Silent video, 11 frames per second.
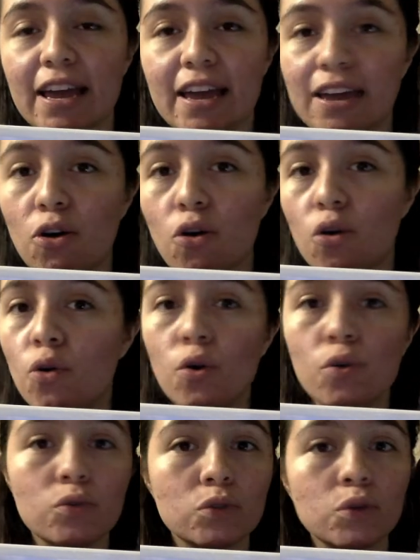a
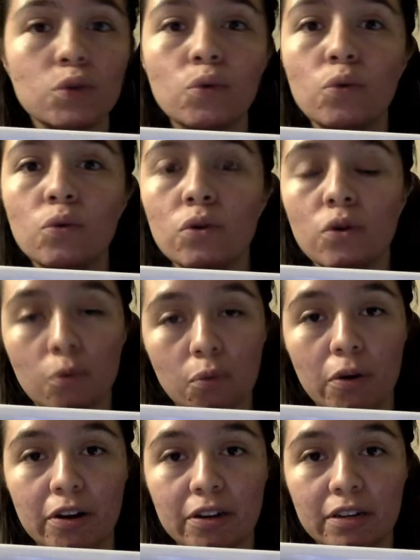whole new
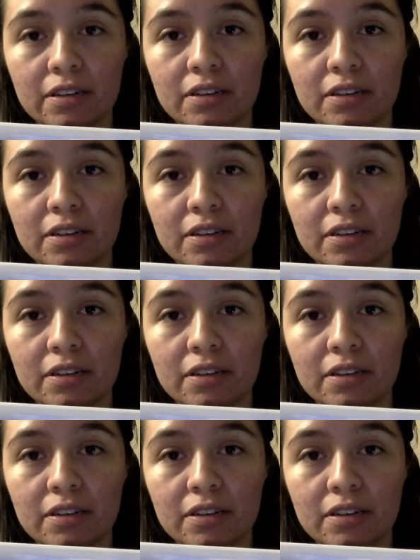word.